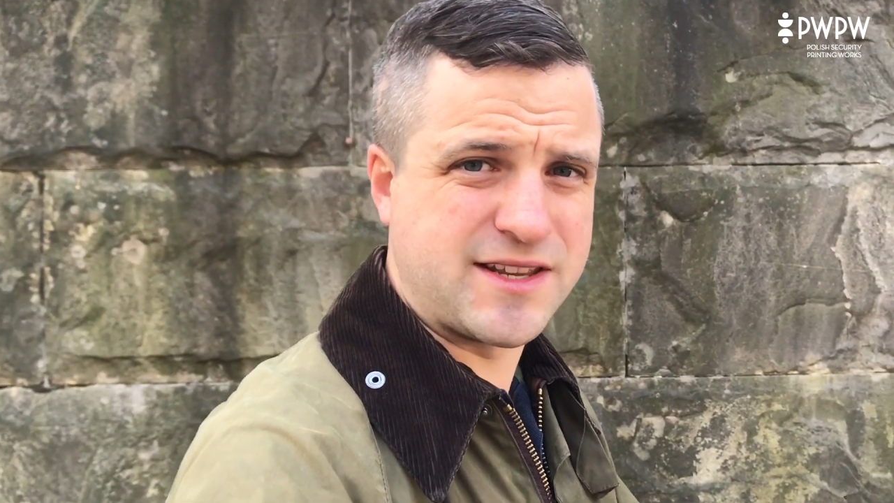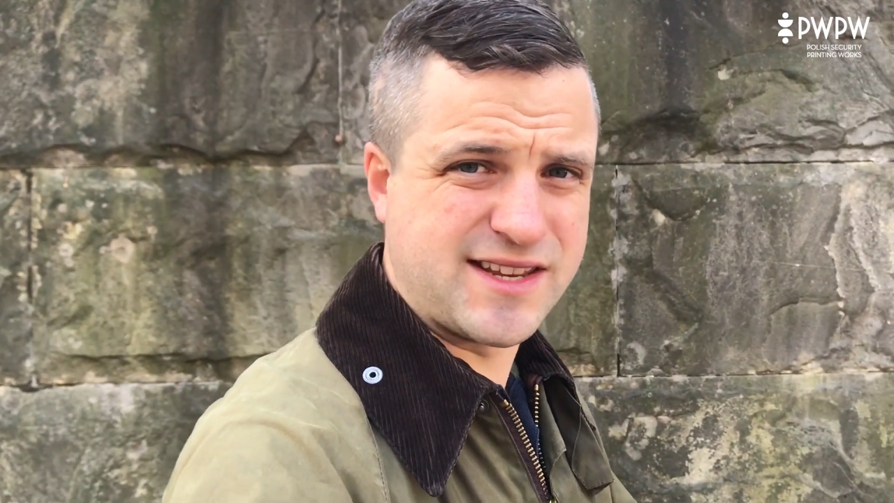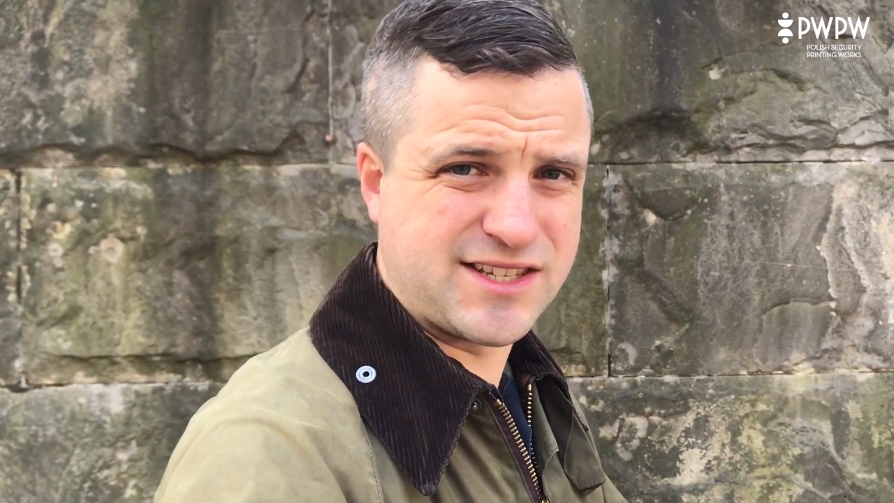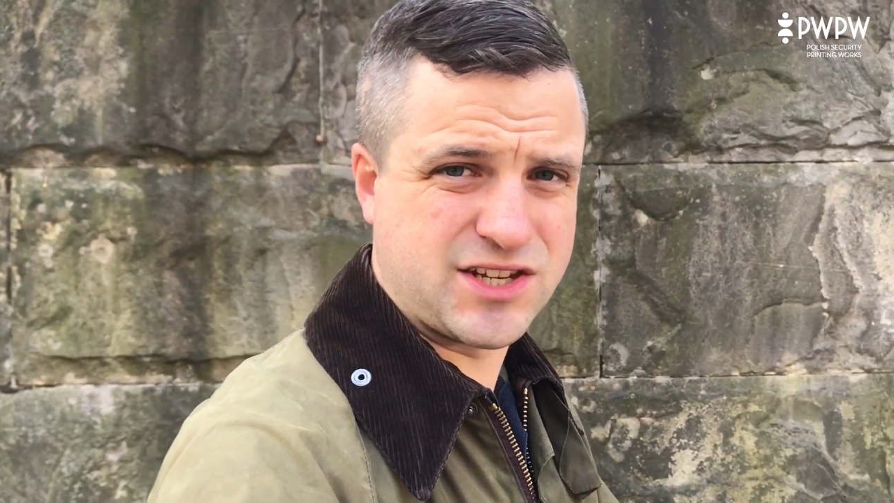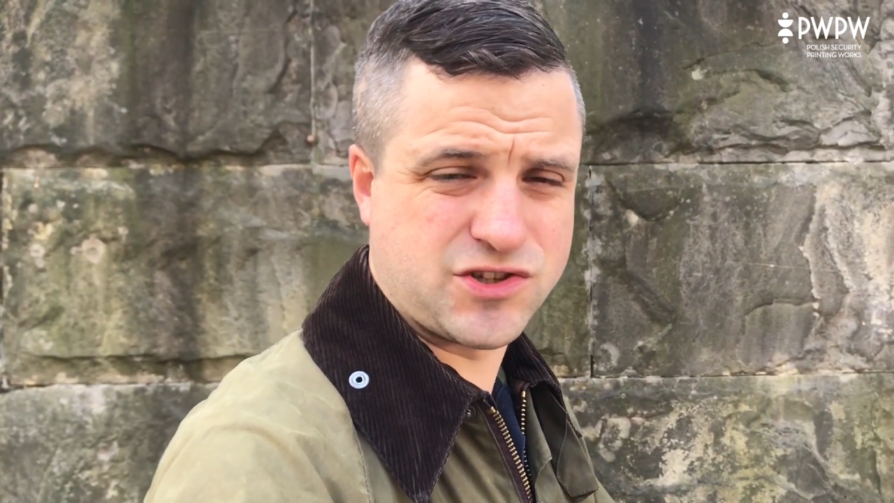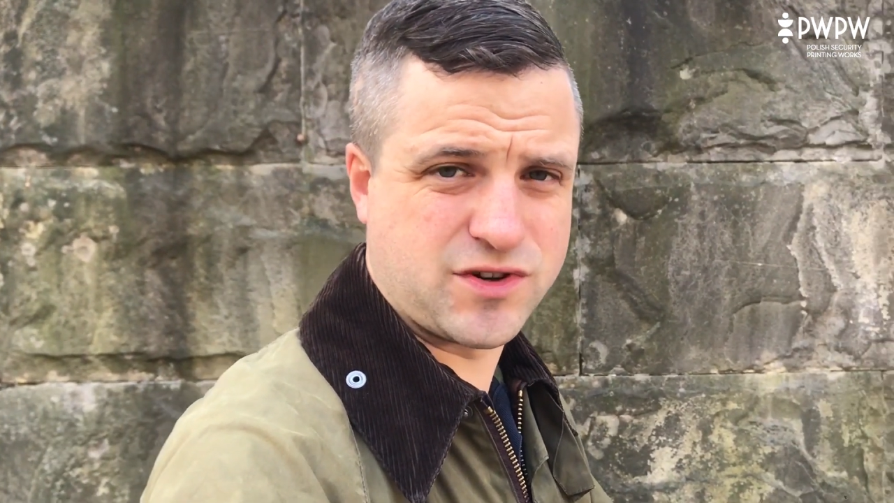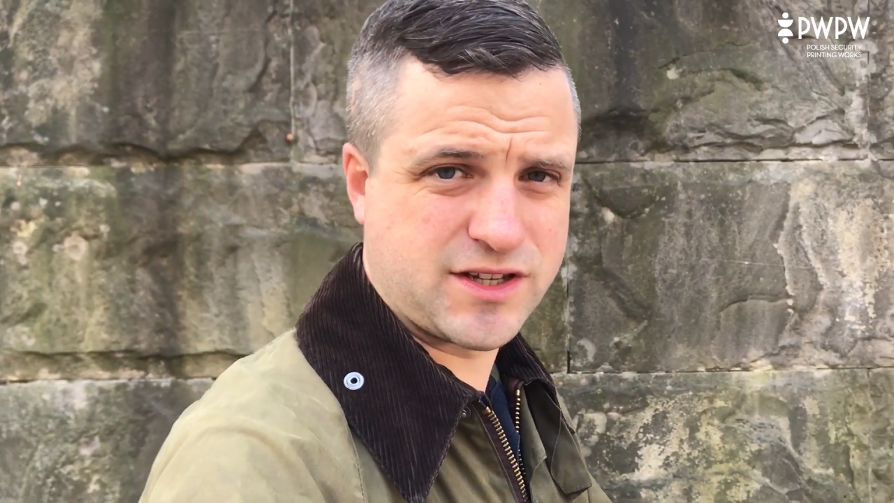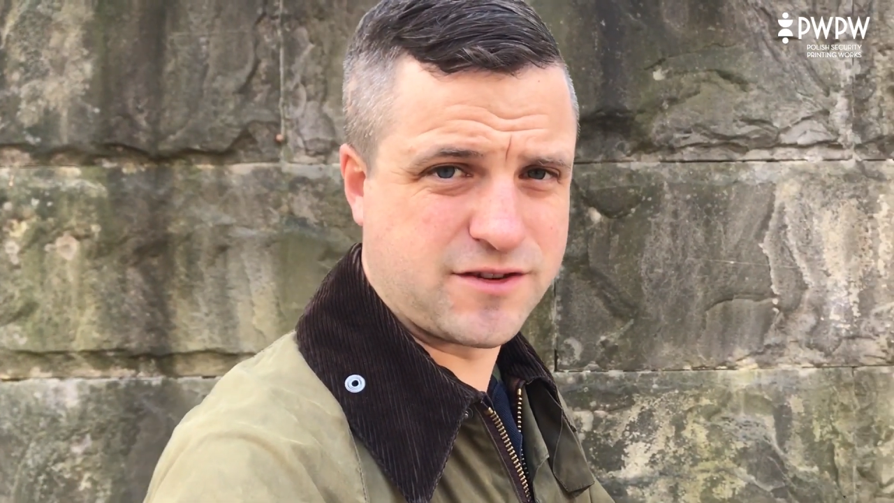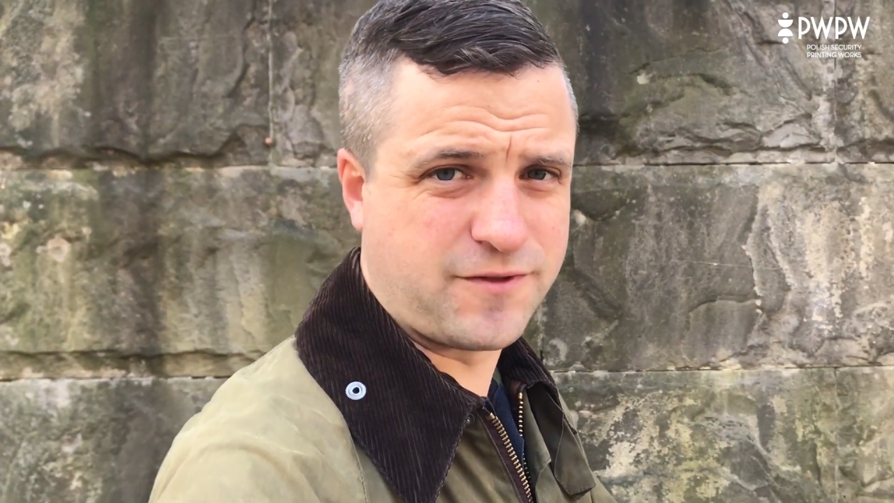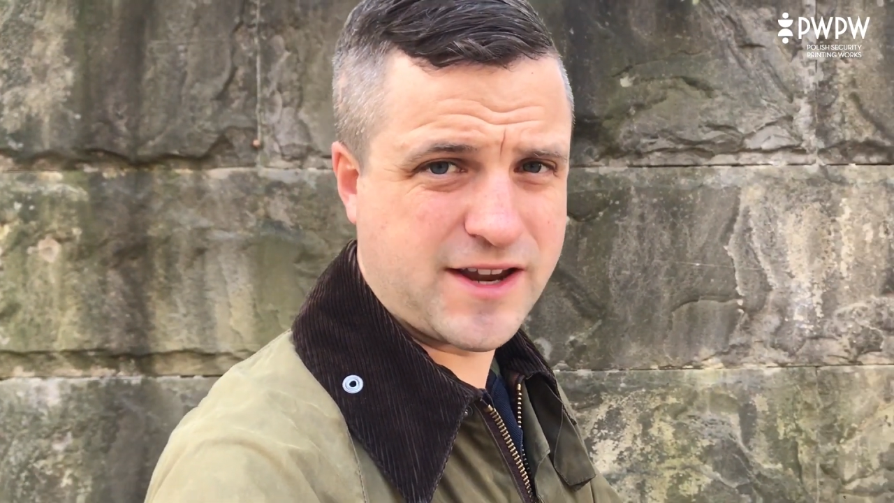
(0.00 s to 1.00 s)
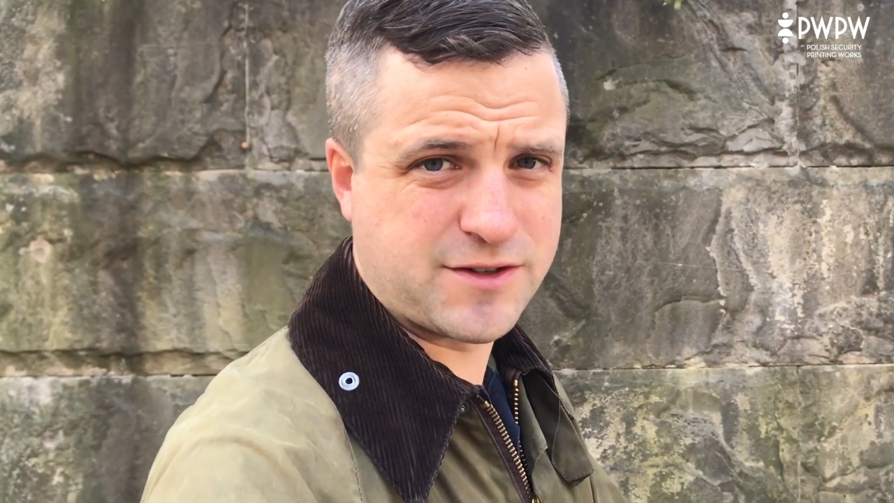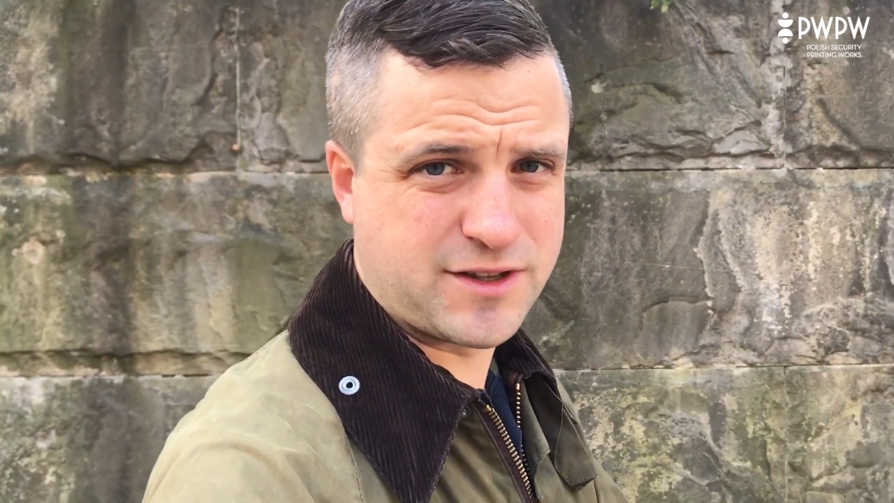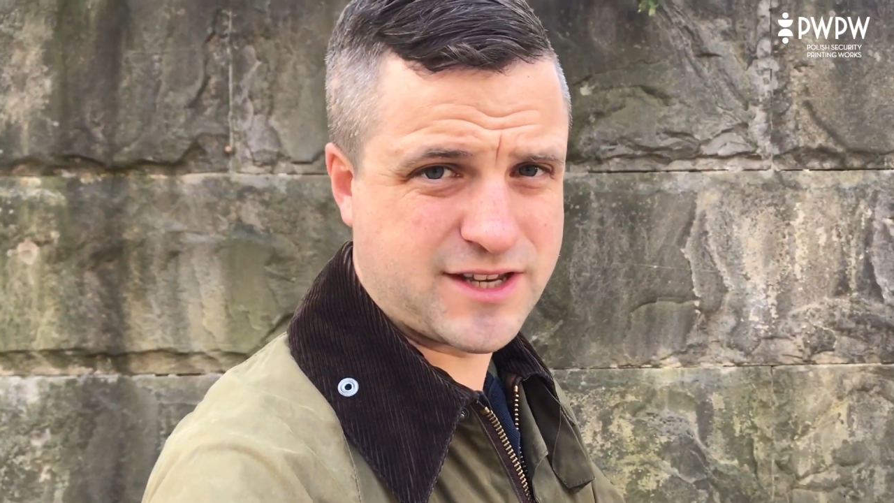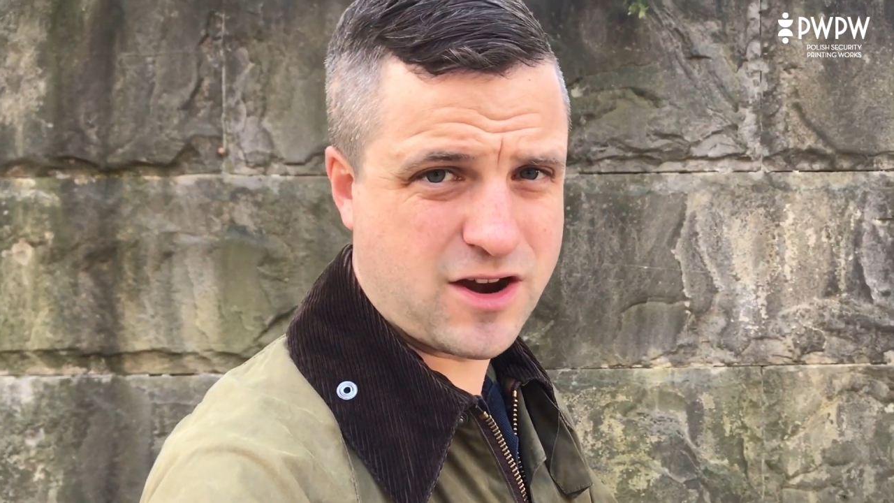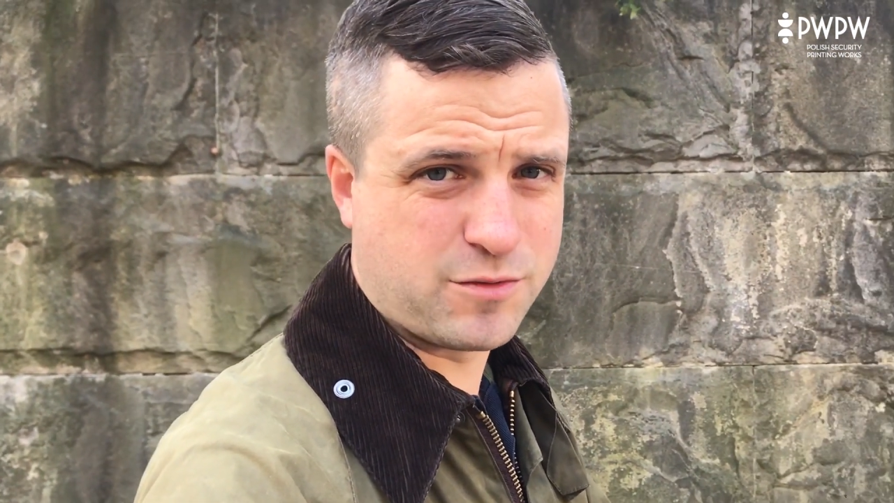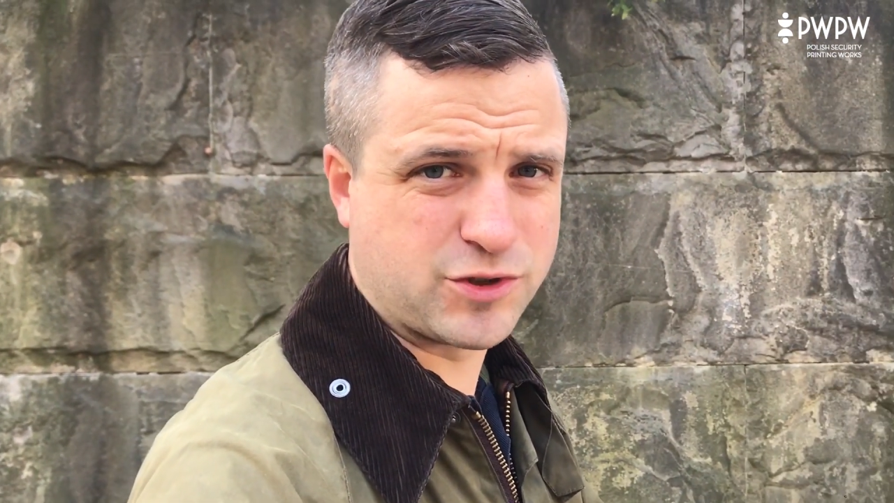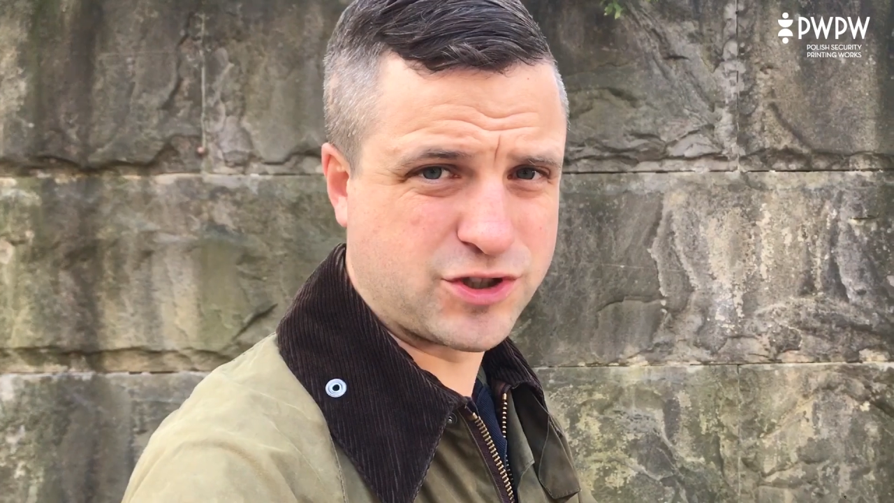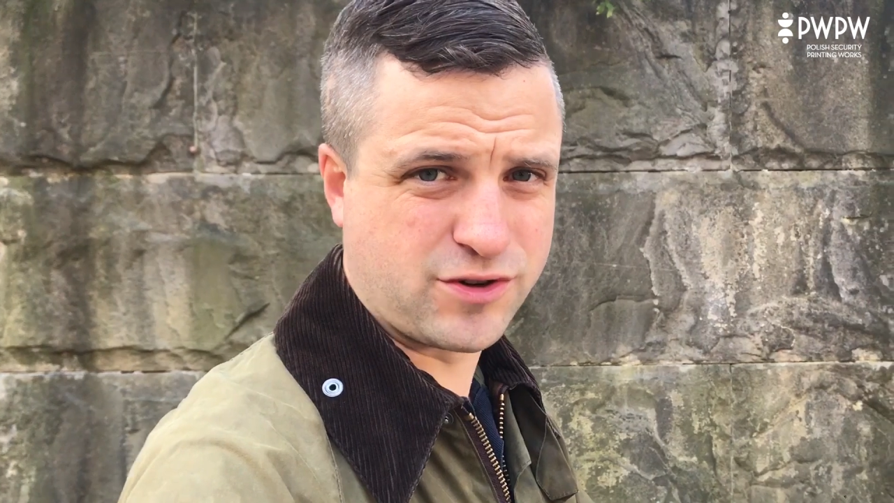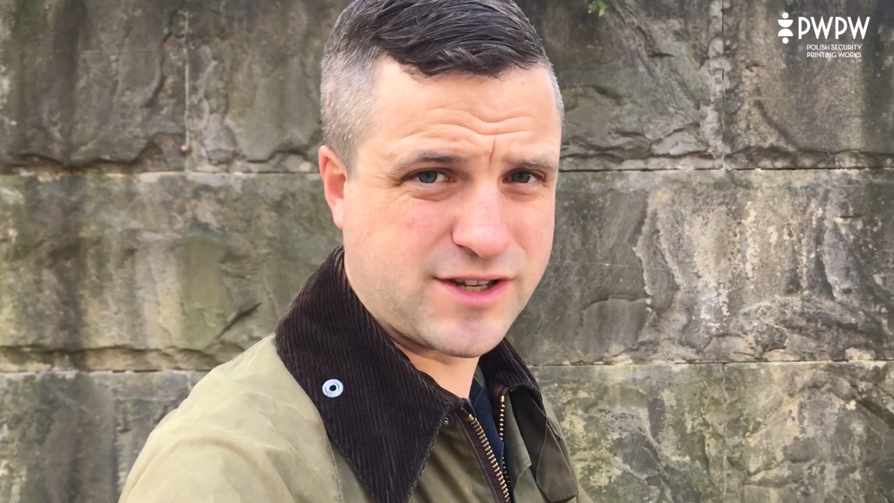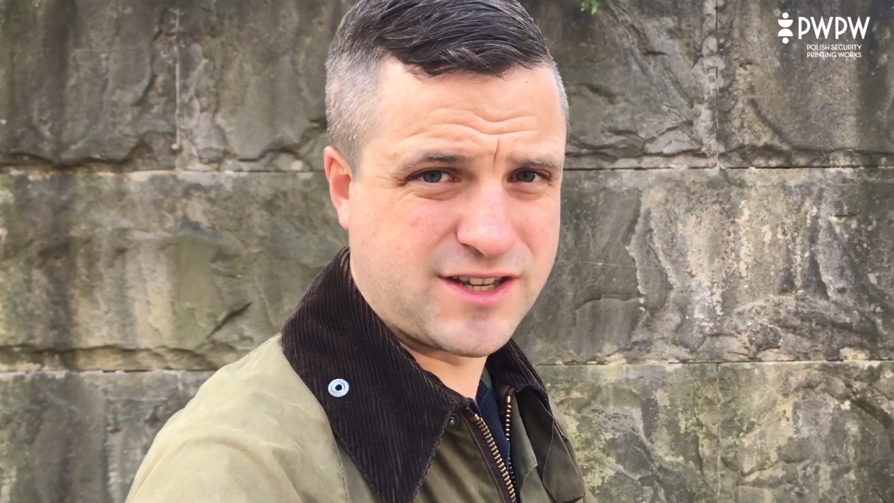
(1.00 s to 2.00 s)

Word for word: in these districts are faced with a terrible choice.